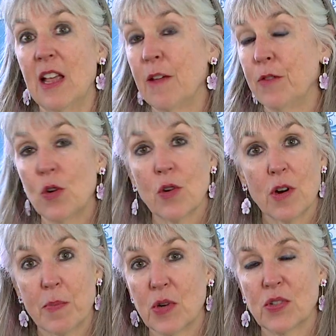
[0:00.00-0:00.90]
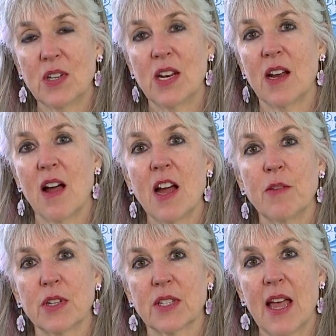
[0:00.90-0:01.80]
If you're a person in a
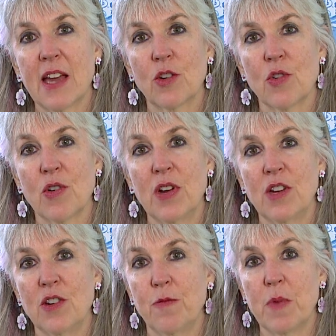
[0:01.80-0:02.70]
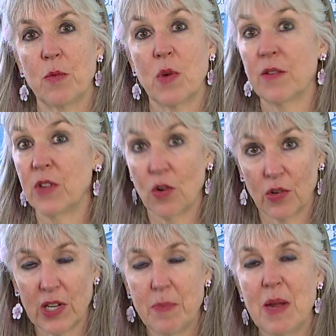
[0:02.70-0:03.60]
high-risk category and you've been one of the
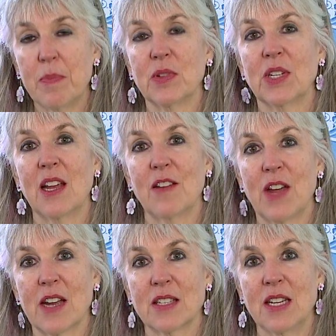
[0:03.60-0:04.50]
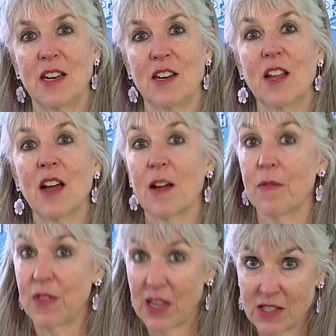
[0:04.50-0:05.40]
early people to get vaccine,
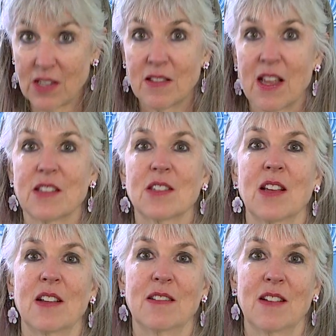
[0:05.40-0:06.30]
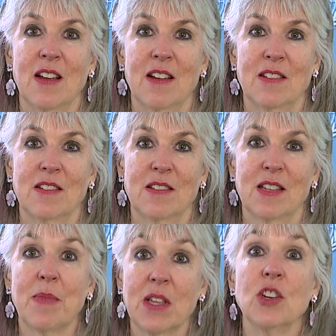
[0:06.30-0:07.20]
that's
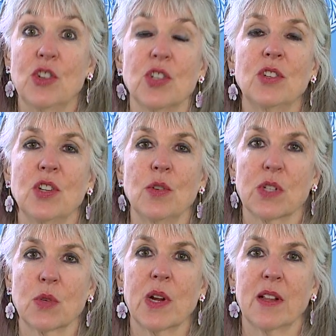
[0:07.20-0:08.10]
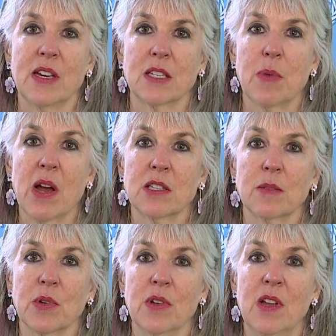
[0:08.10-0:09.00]
something that you should do as quickly as
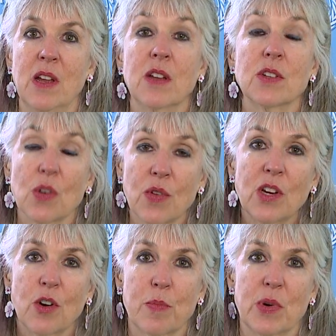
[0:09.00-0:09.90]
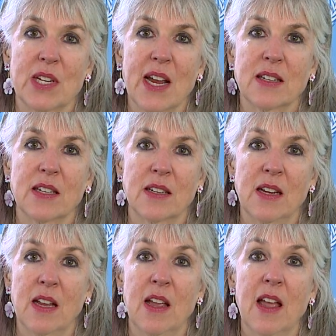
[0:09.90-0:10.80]
possible so that you're protected.
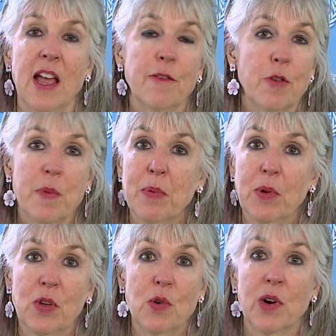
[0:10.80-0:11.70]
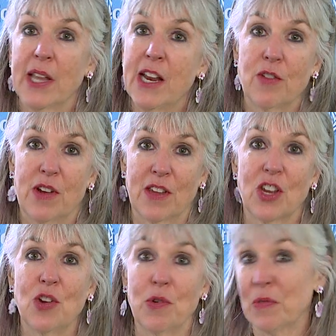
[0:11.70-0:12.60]
And for people who are later in the
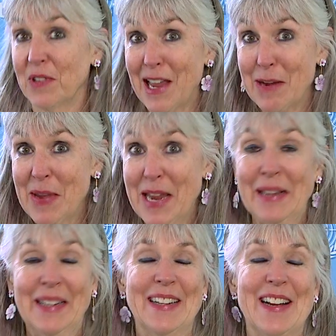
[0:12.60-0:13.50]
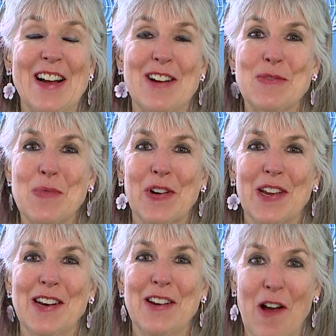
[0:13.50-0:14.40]
queue, like me, who work
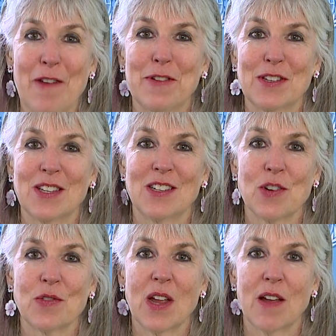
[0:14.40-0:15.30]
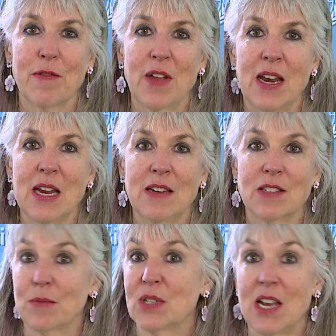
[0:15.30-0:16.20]
in an office and don't have any
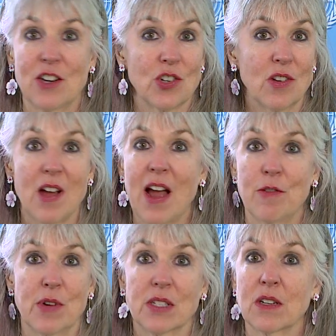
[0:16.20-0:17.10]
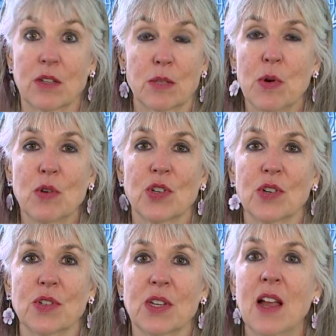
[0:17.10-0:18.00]
substantial high-risk
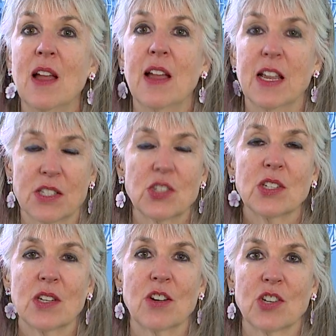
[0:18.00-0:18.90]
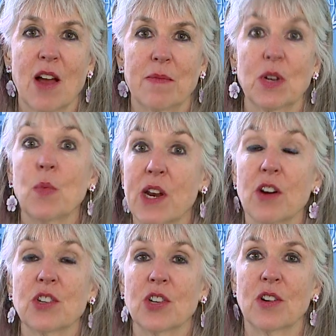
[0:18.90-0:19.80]
exposures, it's just our job to wait
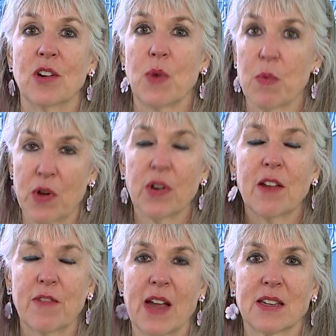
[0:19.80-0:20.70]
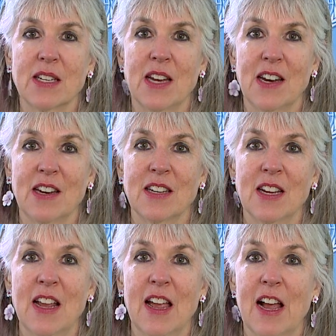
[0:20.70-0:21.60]
our turn. We will get vaccinated,
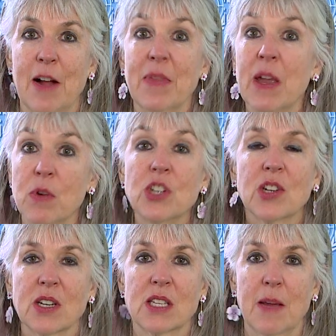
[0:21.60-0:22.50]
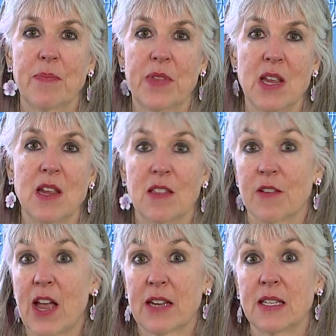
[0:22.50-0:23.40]
and we should accept the
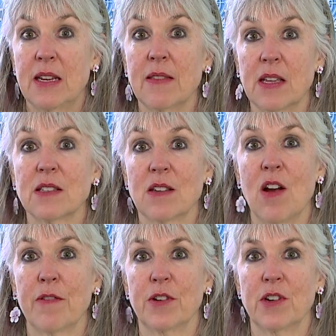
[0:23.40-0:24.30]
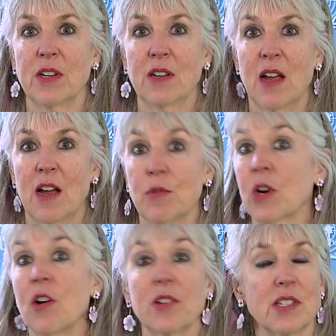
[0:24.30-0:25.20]
vaccine that's offered,
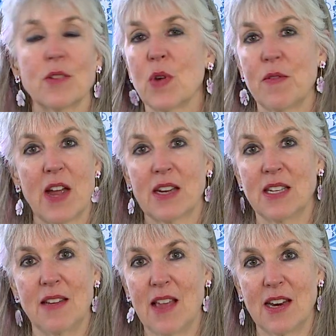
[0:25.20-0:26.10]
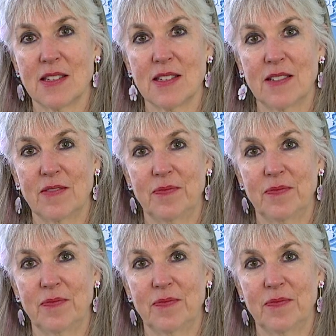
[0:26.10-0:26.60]
regardless of what vaccine that is.